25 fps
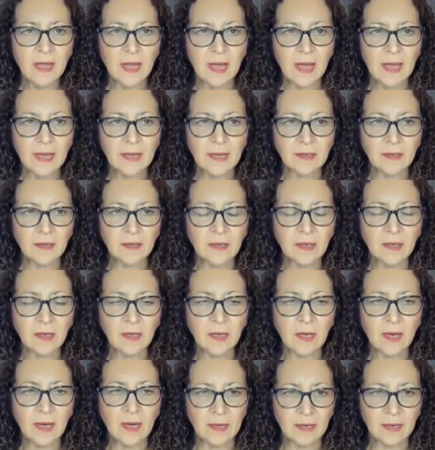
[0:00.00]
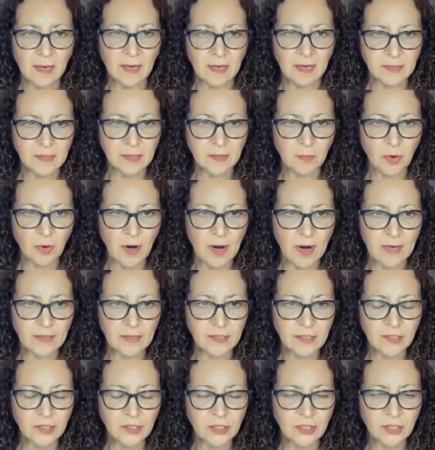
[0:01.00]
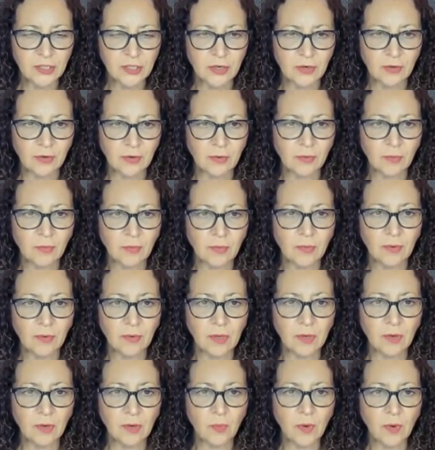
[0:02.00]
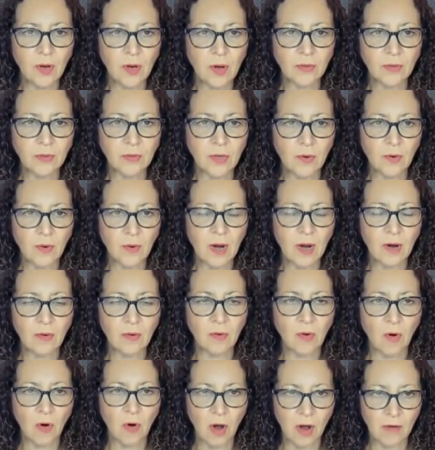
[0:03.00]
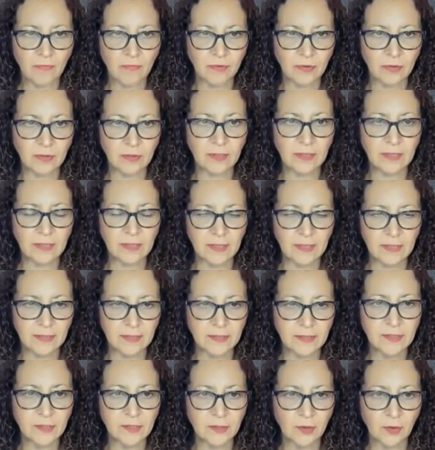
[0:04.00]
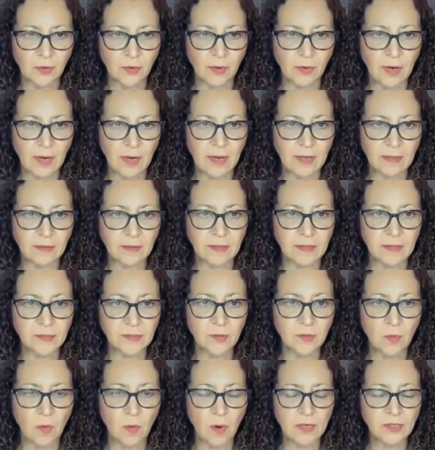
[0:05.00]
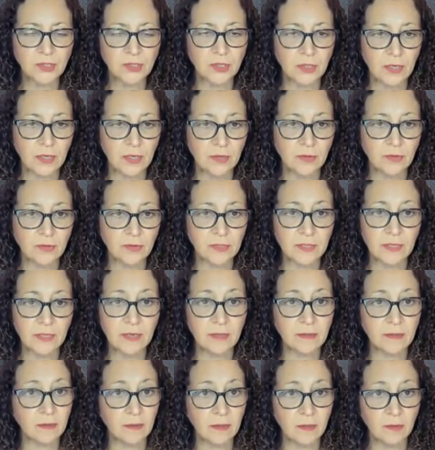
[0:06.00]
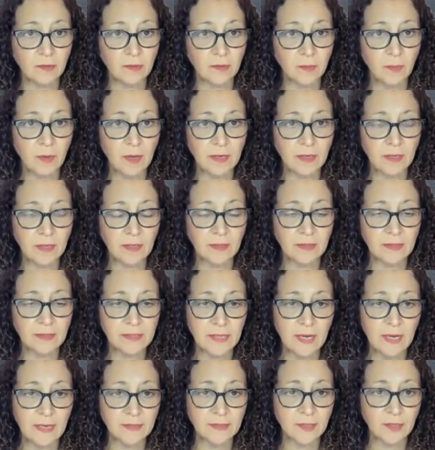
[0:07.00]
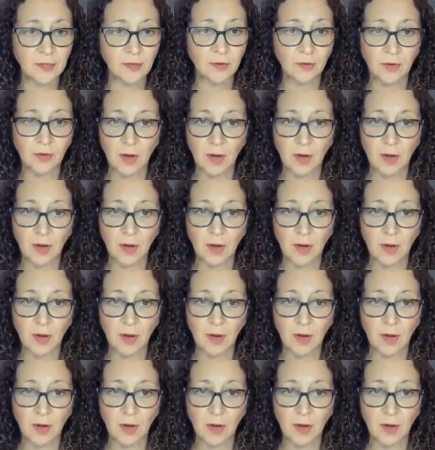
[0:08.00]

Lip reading: And as a practitioner, we all know how awful it is to create these questionnaires. And, depending on the size of your